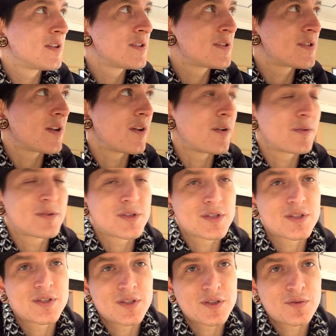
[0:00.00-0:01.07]
So
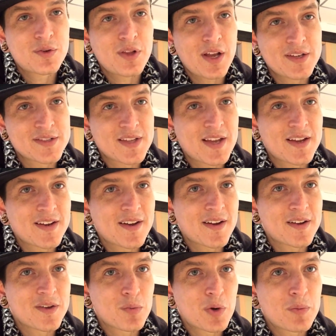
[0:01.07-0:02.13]
just, just realize that. Uh,
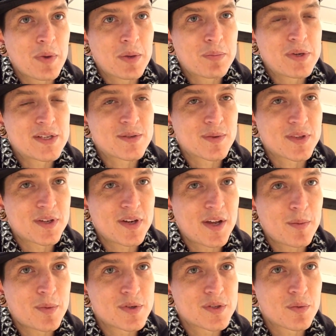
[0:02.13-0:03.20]
you want to make peace with your
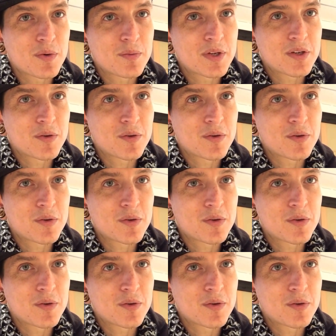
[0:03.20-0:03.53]
neighbors, you want to be